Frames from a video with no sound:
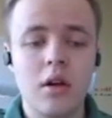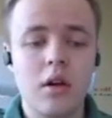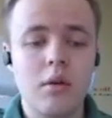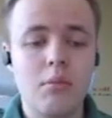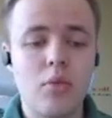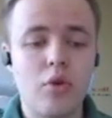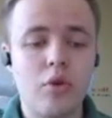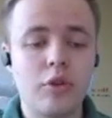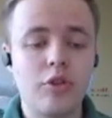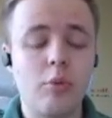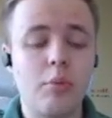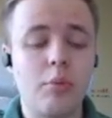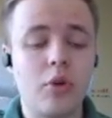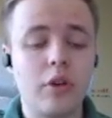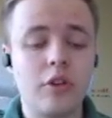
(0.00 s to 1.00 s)
more
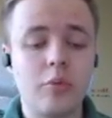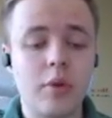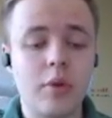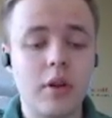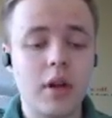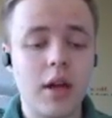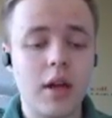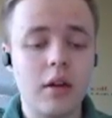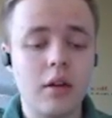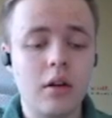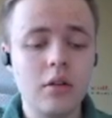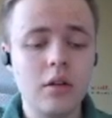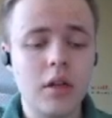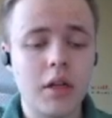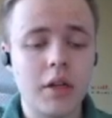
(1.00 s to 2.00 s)
tomboyish one had
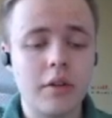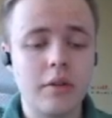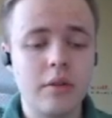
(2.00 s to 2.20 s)
longer hair.